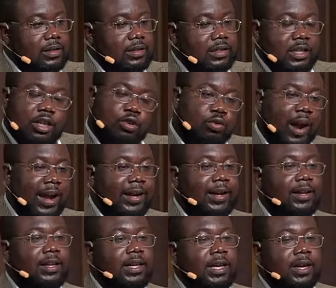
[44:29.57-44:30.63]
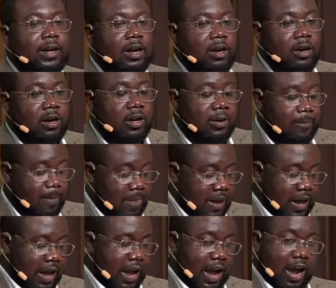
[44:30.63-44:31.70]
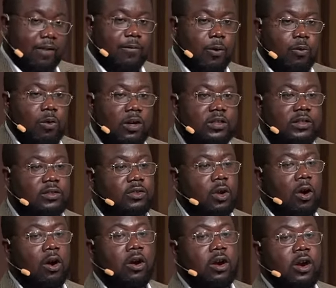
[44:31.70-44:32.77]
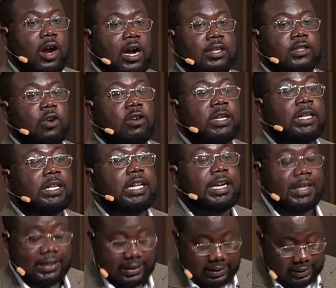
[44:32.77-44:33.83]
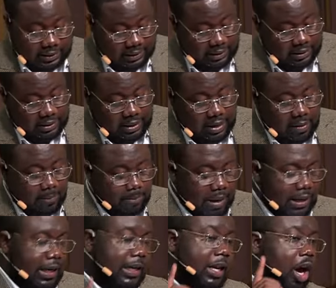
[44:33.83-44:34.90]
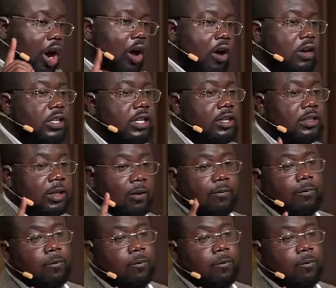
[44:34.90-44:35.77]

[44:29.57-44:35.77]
degraded her. Everyone saw her as unclean. But in the audience of